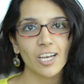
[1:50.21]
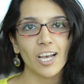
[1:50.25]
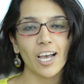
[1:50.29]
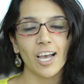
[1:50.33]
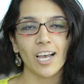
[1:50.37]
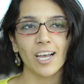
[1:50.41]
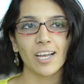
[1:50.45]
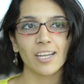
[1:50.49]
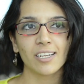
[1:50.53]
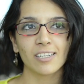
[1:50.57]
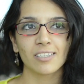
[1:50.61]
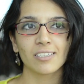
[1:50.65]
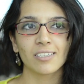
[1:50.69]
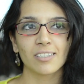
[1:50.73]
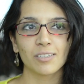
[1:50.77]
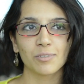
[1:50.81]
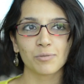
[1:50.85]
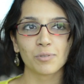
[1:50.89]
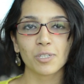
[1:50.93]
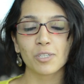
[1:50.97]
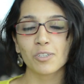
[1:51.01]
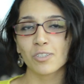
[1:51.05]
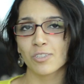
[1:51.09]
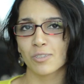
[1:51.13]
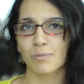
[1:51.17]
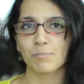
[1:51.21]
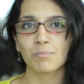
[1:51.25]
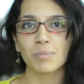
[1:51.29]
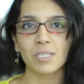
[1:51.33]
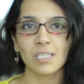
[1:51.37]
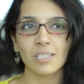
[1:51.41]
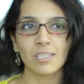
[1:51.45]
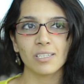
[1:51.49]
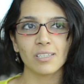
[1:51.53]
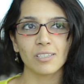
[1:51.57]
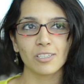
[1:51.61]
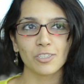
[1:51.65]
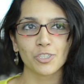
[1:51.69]
and we're going to
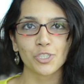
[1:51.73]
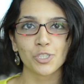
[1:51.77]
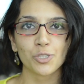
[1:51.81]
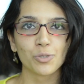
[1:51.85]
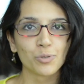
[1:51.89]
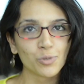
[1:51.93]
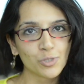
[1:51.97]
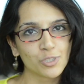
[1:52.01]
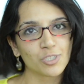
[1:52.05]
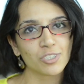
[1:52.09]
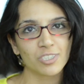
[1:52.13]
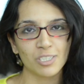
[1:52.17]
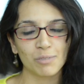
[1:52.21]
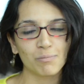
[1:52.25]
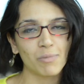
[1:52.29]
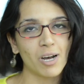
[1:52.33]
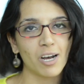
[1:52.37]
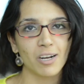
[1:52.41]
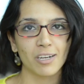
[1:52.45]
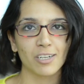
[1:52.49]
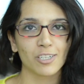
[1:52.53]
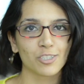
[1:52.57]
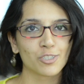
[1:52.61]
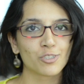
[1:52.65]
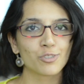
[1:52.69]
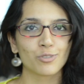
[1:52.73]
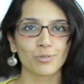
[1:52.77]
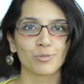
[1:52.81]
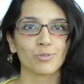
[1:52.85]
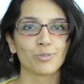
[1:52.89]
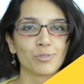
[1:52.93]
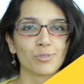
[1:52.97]
be huge in the market soon.